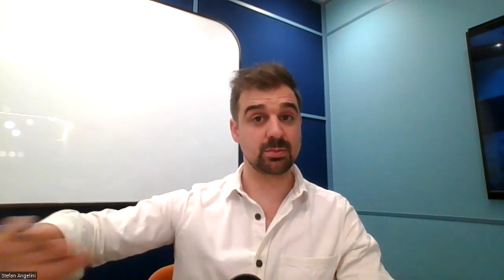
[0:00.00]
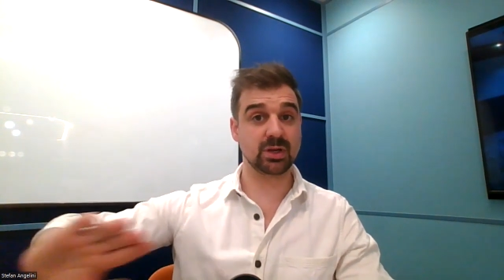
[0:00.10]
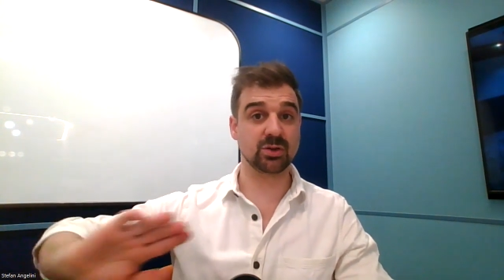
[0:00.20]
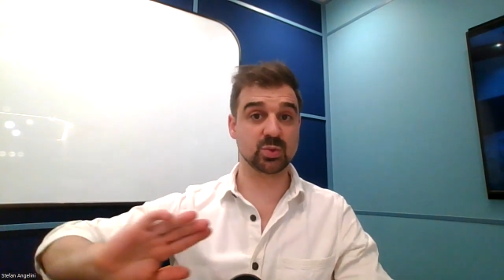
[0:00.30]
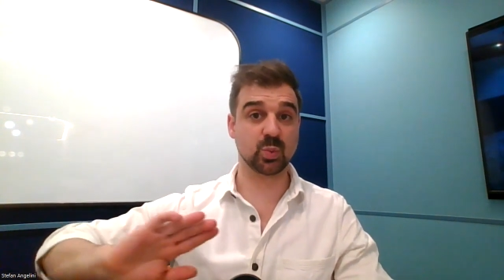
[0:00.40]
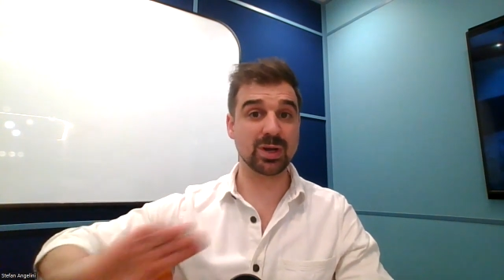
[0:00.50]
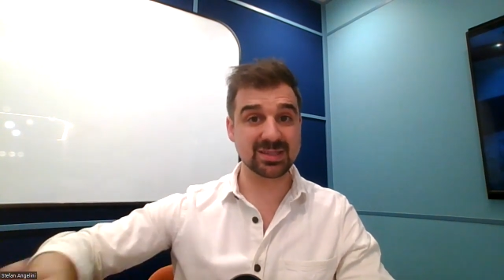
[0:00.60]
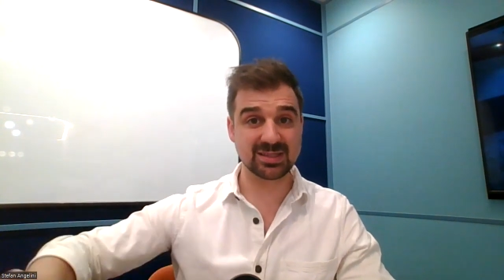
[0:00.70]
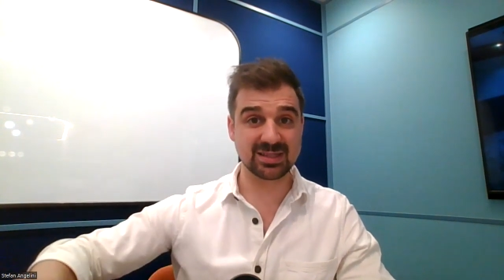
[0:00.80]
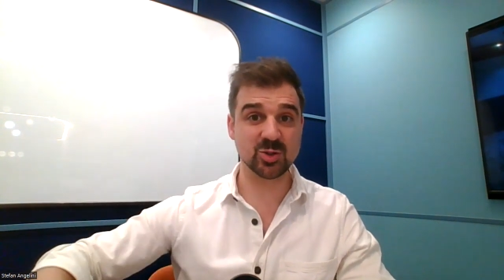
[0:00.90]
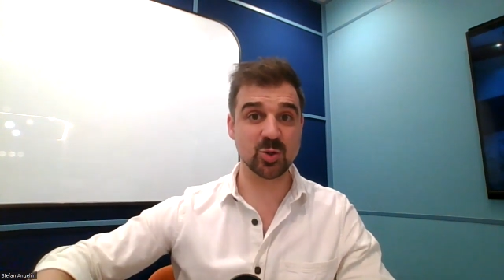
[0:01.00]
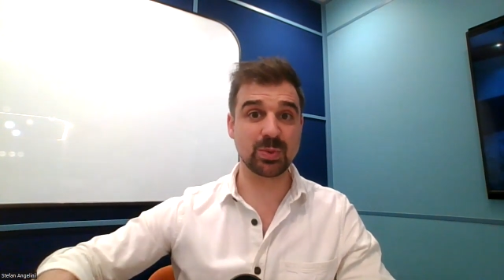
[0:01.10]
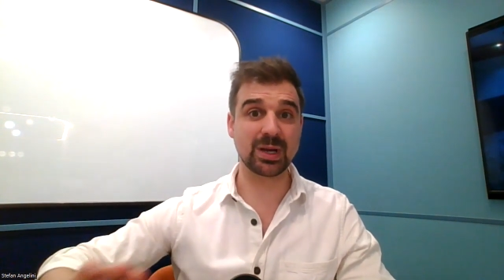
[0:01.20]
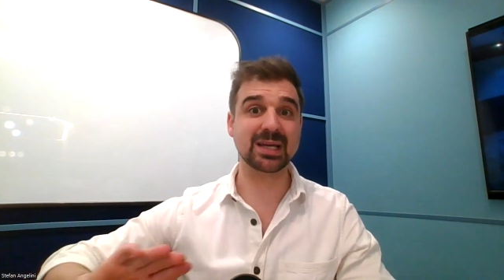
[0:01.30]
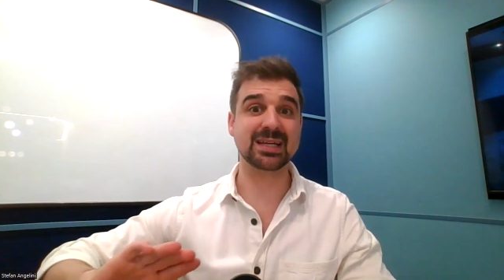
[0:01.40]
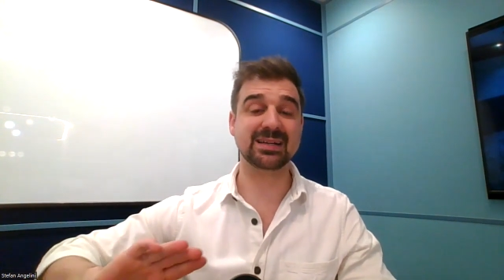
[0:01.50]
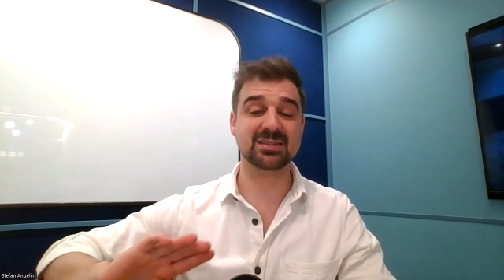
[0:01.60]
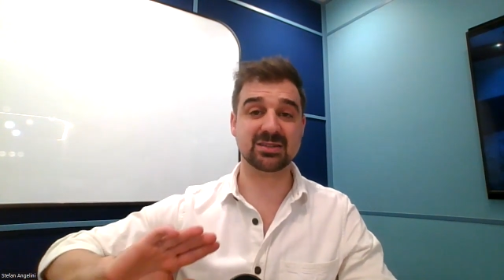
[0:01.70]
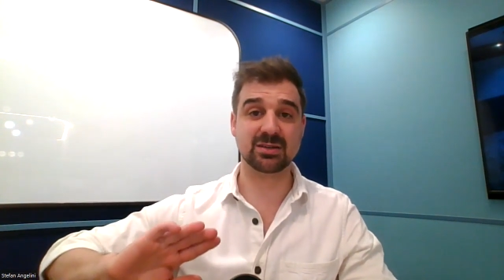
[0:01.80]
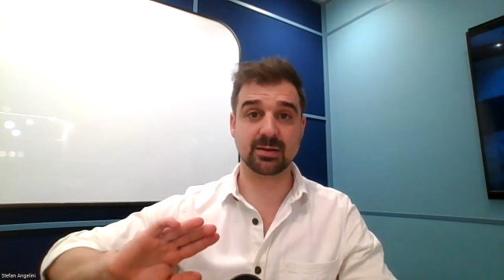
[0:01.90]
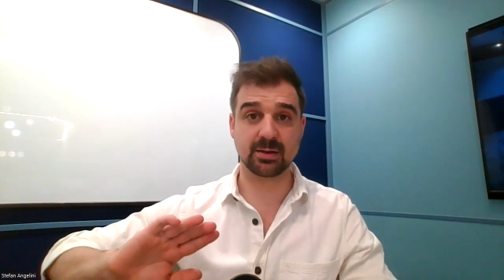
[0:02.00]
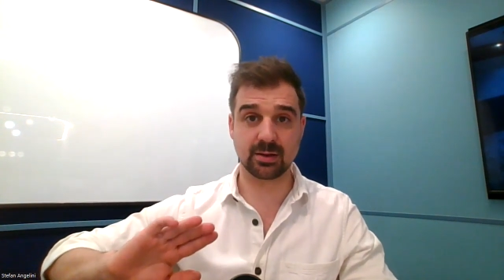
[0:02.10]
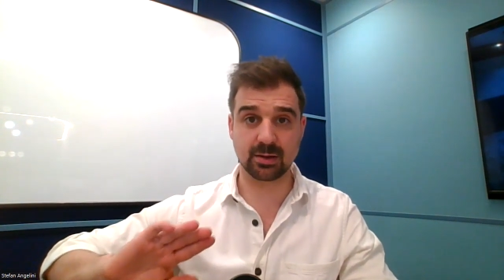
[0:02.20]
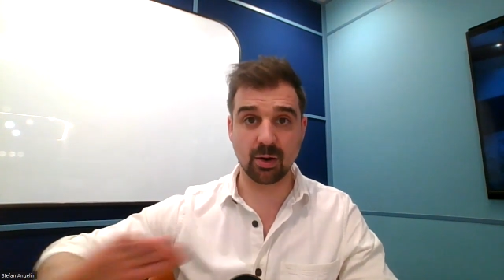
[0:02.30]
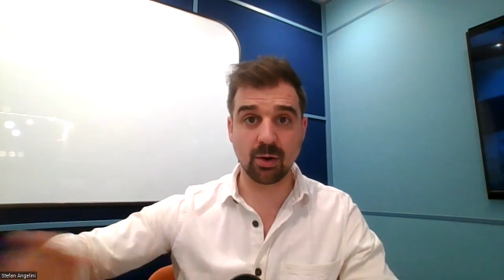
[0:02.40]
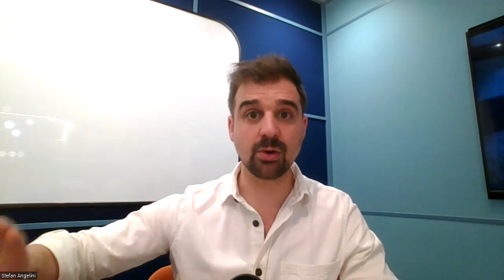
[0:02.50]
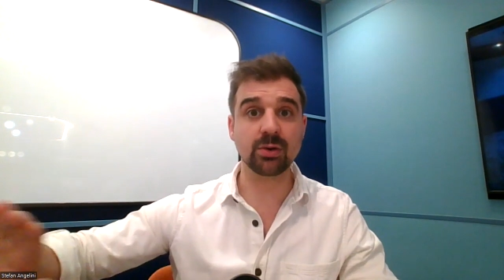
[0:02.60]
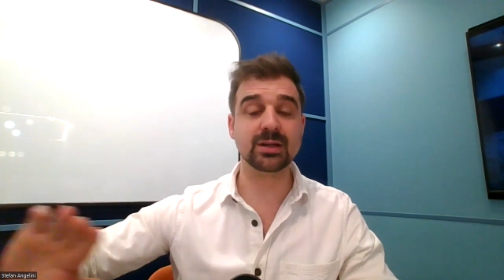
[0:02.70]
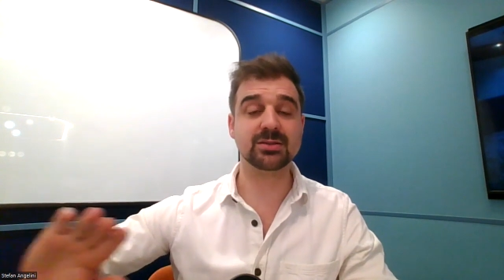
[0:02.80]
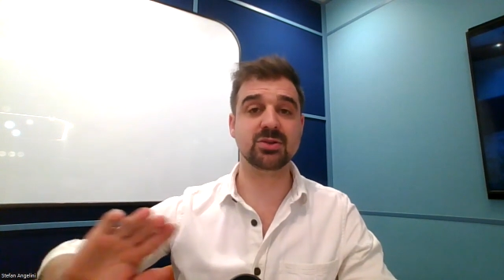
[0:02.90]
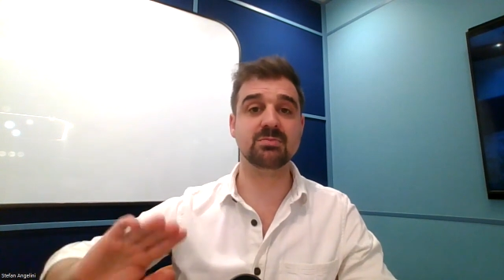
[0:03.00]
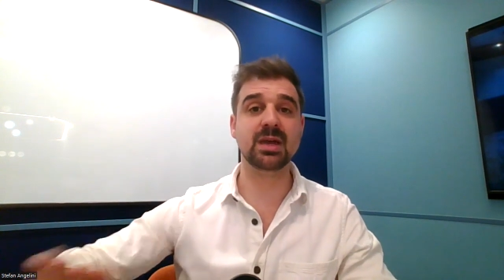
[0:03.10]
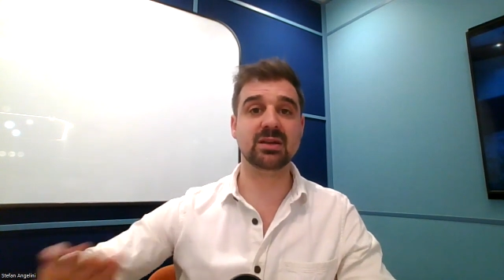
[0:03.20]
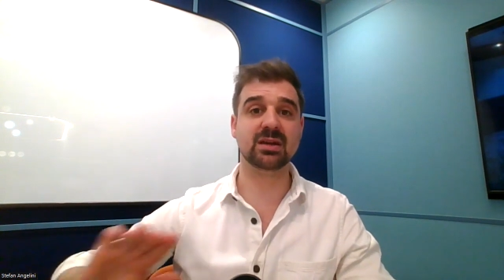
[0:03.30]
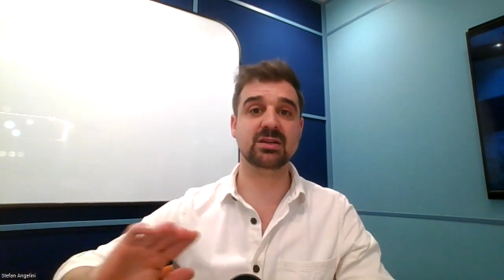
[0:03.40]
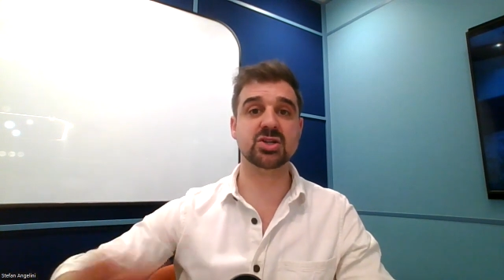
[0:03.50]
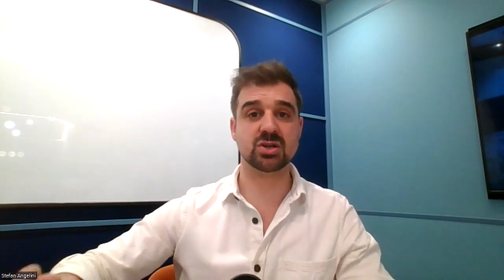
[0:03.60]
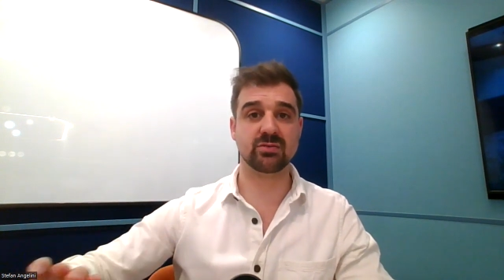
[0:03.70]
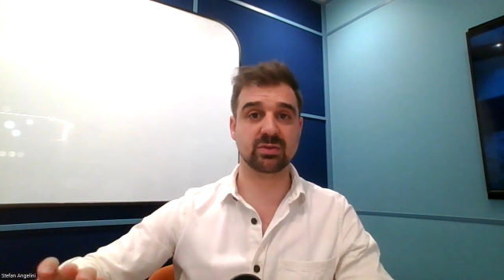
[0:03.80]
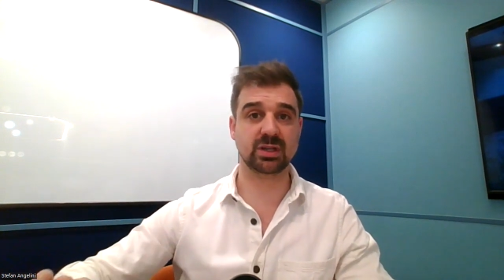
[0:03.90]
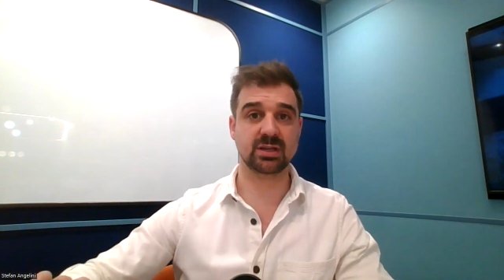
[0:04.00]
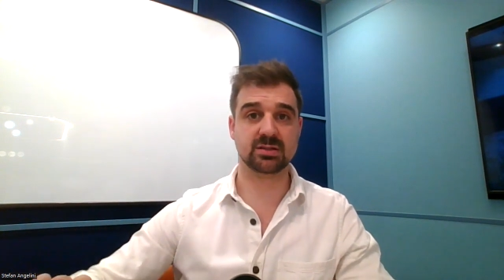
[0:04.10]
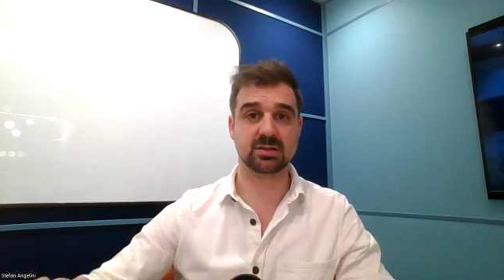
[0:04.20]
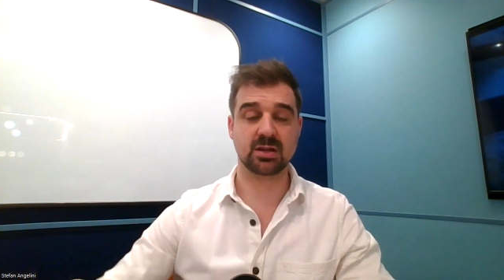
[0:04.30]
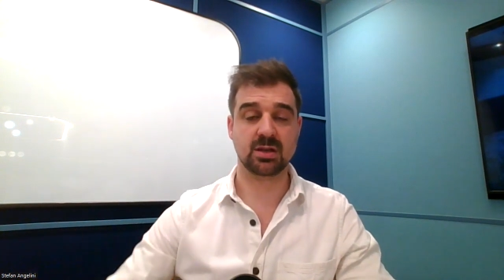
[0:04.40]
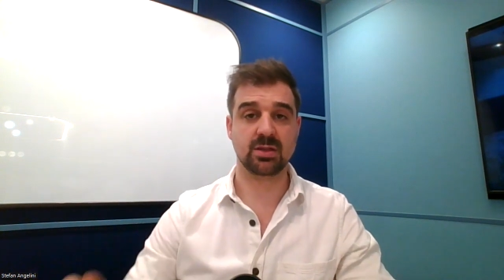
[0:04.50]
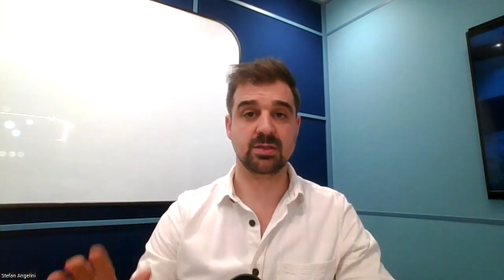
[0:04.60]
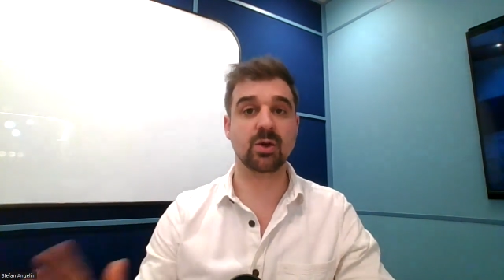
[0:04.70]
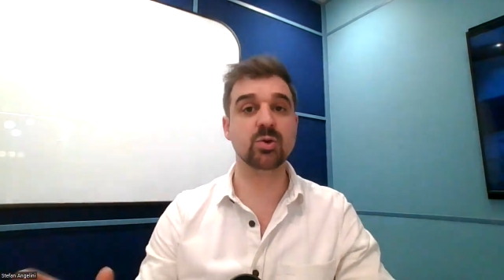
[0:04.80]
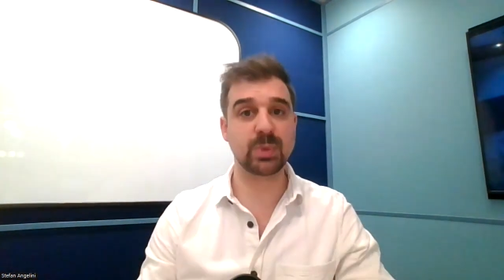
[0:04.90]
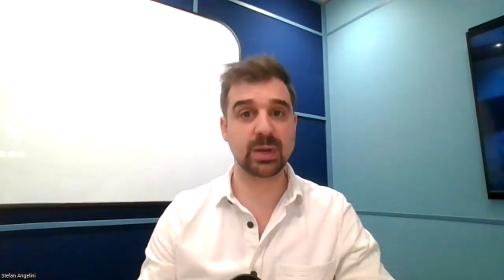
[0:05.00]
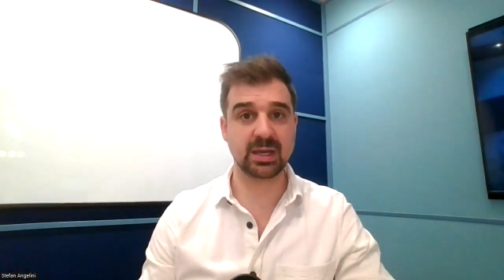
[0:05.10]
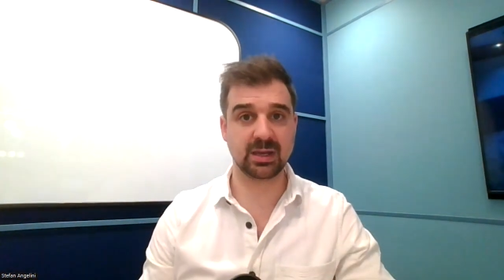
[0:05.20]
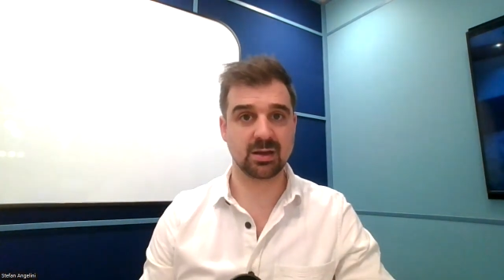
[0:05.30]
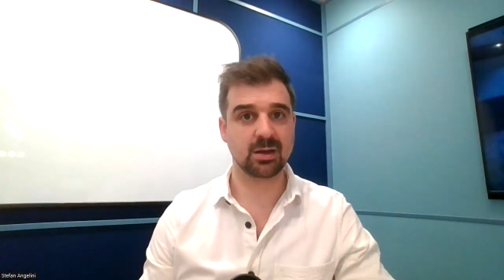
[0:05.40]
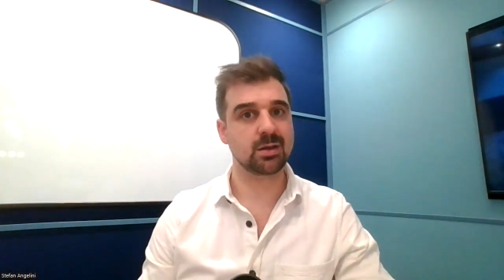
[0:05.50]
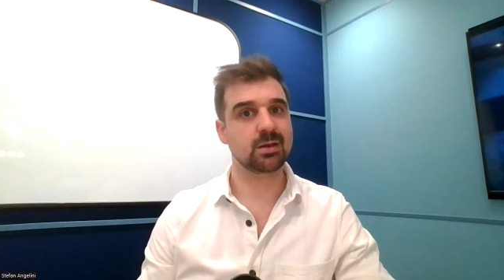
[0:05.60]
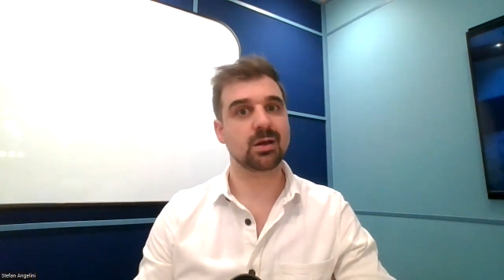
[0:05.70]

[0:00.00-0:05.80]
Because once it's in super, it's gone until you meet a condition of release, those being